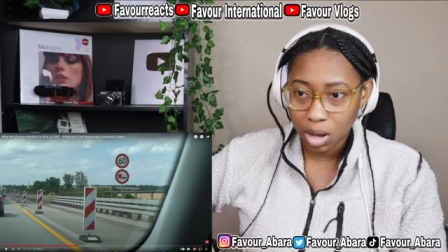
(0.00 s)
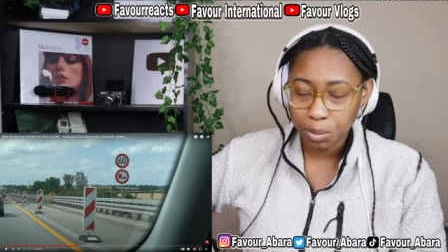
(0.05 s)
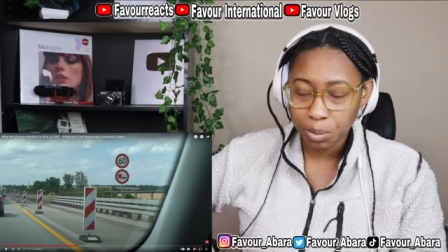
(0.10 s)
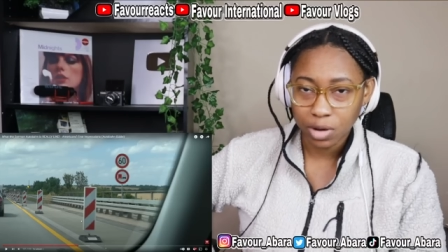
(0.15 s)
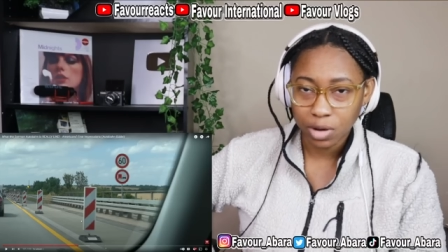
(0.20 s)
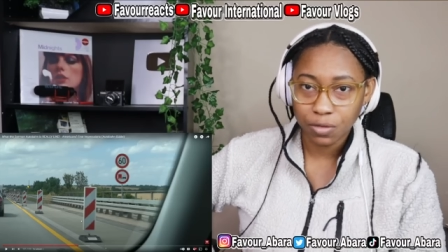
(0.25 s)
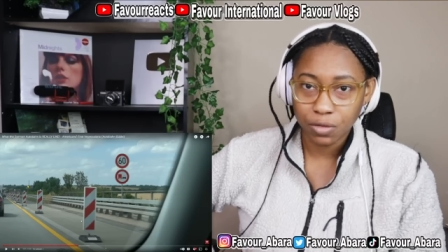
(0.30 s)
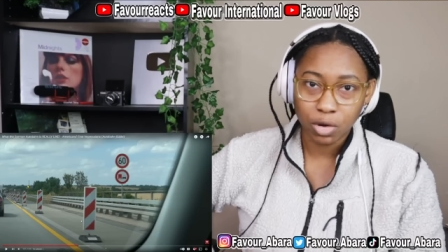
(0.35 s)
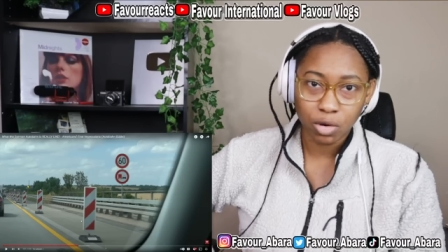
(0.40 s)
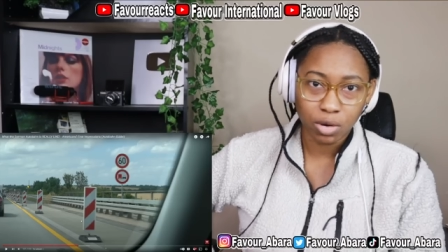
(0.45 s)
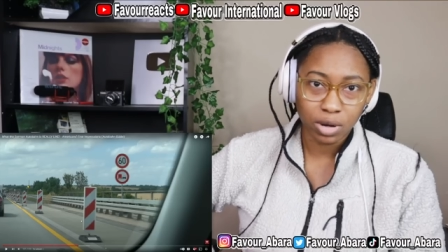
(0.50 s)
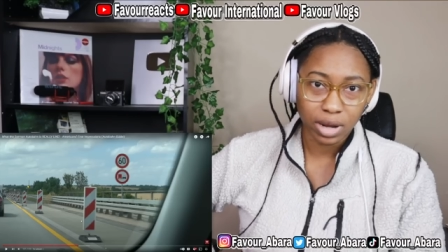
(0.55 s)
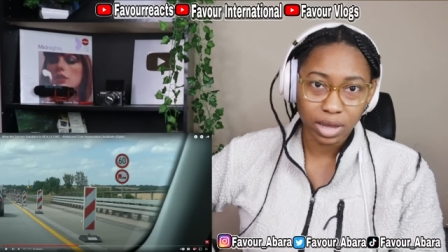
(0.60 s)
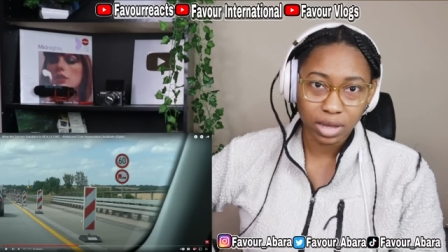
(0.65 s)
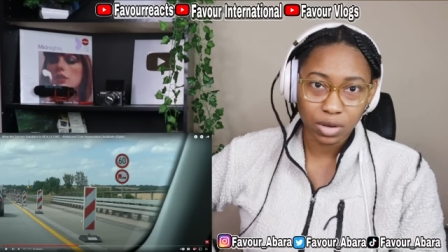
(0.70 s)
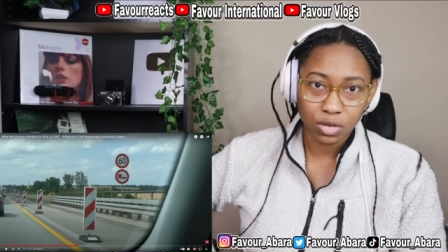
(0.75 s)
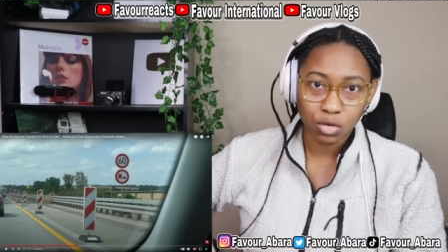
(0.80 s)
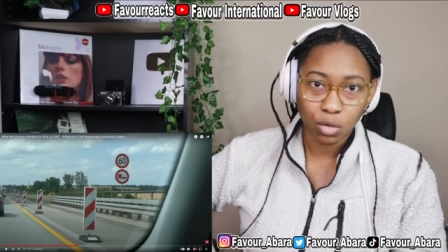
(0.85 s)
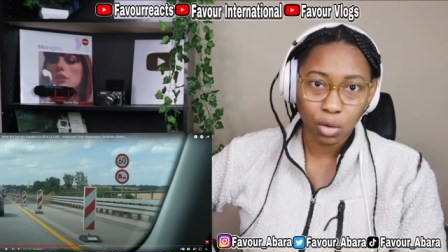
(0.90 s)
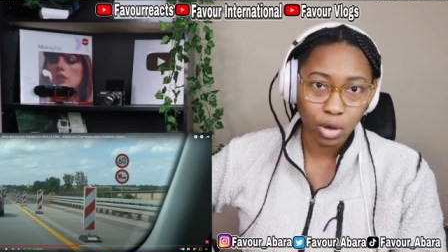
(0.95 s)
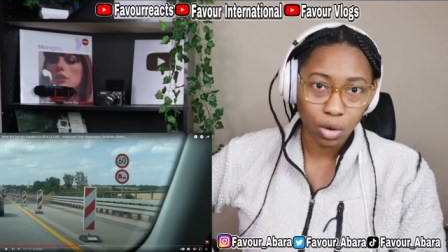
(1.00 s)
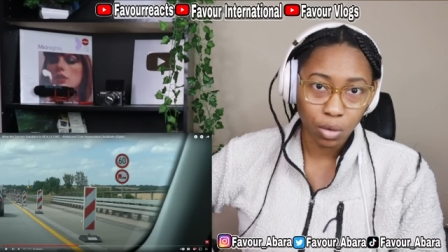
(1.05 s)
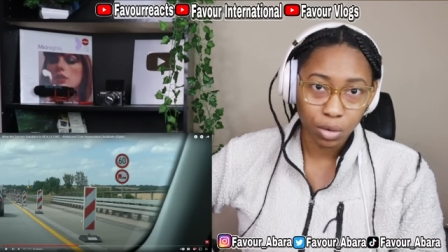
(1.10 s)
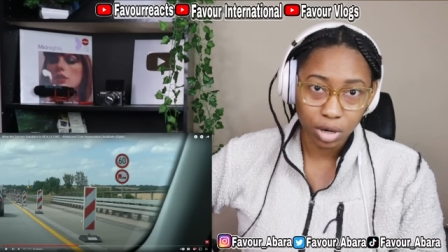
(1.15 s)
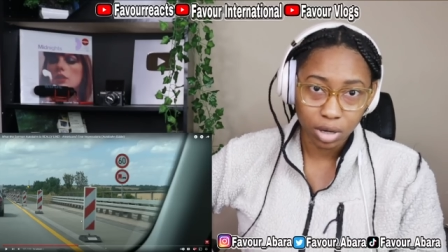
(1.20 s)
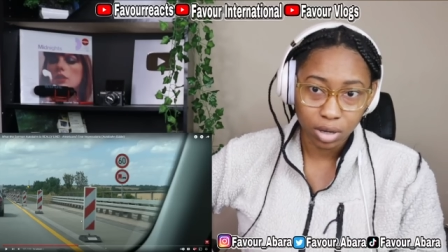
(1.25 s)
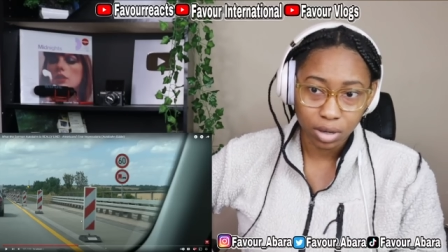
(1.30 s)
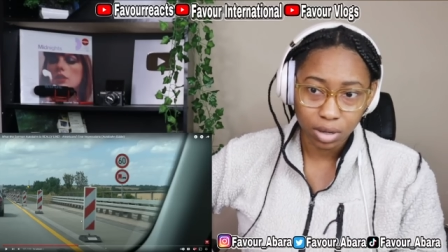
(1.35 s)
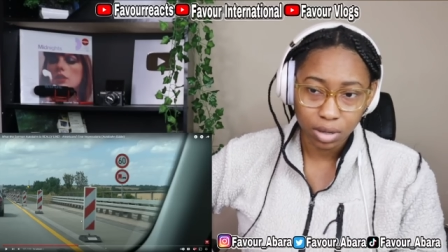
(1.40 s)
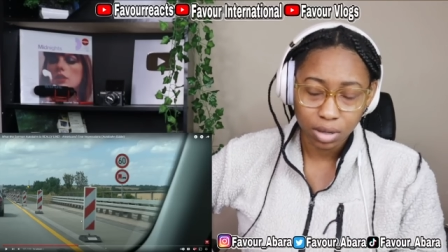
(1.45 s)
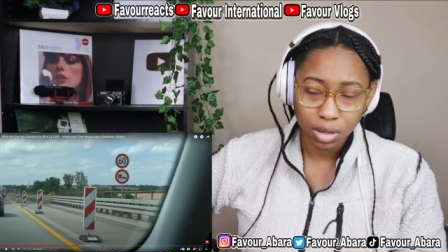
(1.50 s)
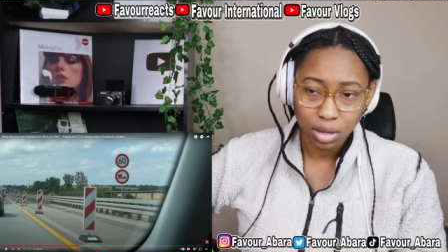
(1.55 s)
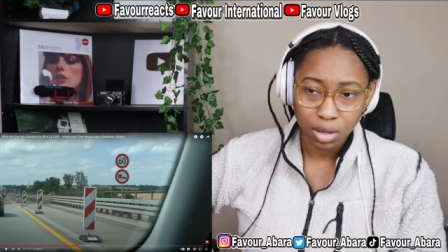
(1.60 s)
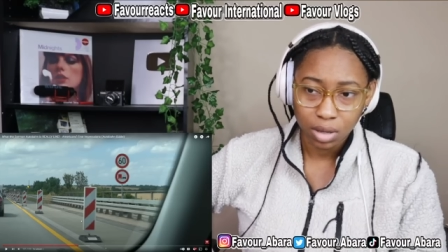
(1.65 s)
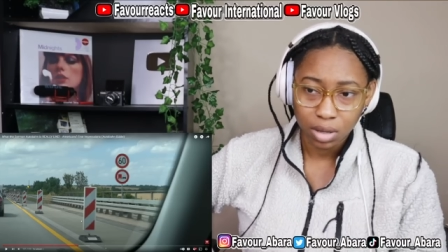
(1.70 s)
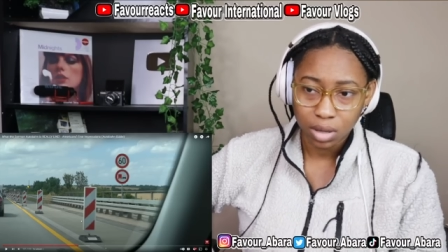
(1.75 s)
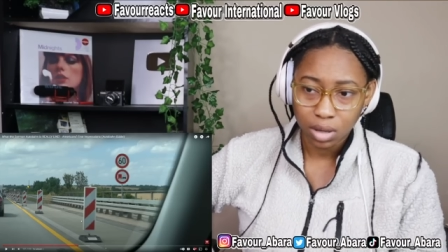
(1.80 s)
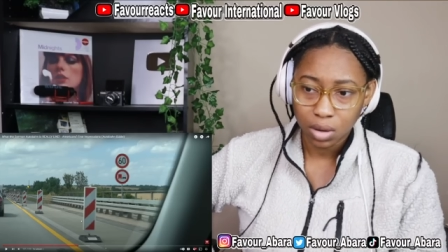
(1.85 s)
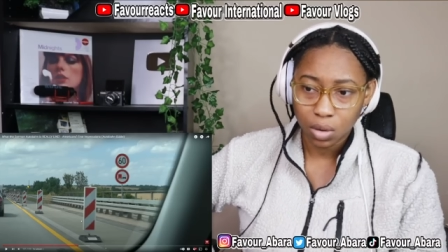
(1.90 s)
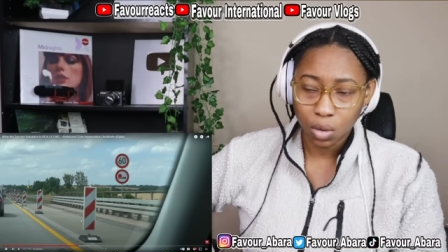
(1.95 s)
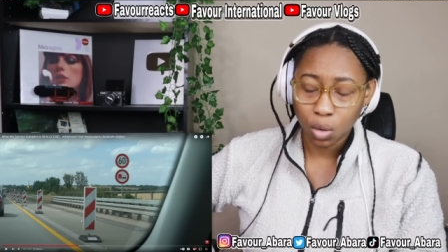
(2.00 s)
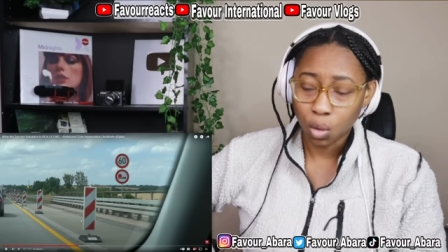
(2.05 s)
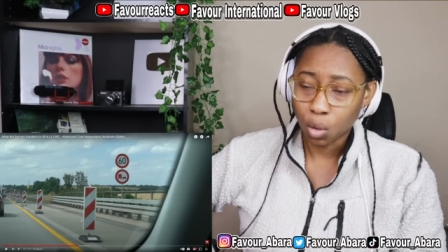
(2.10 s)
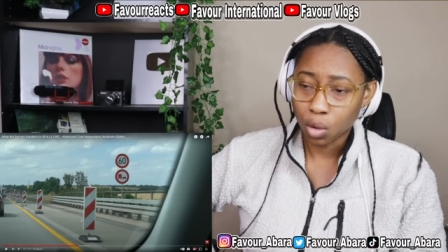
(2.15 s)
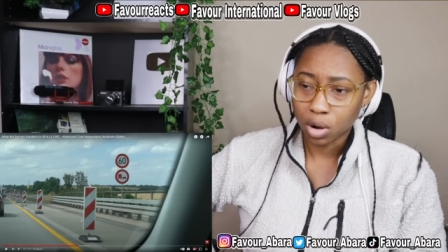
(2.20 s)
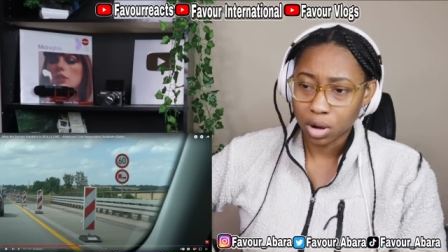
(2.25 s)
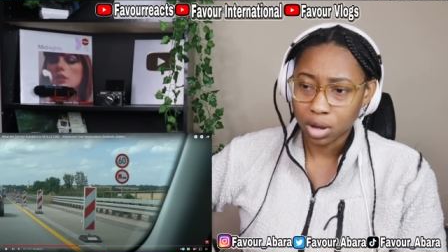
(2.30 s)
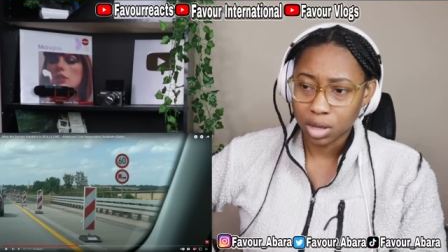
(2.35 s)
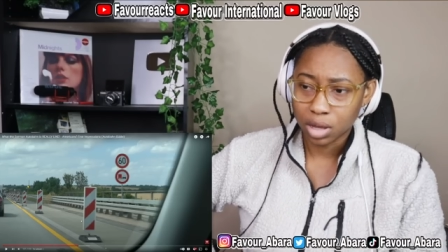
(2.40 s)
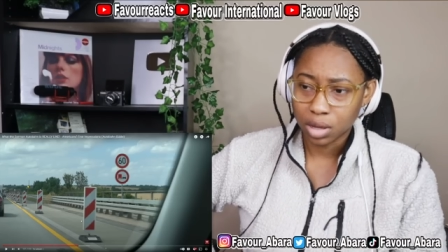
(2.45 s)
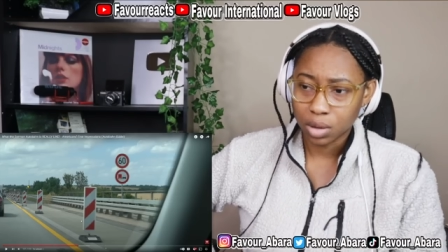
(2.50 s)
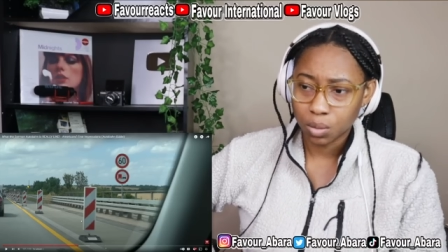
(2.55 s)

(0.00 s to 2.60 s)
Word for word: But if you're in like a Toyota or a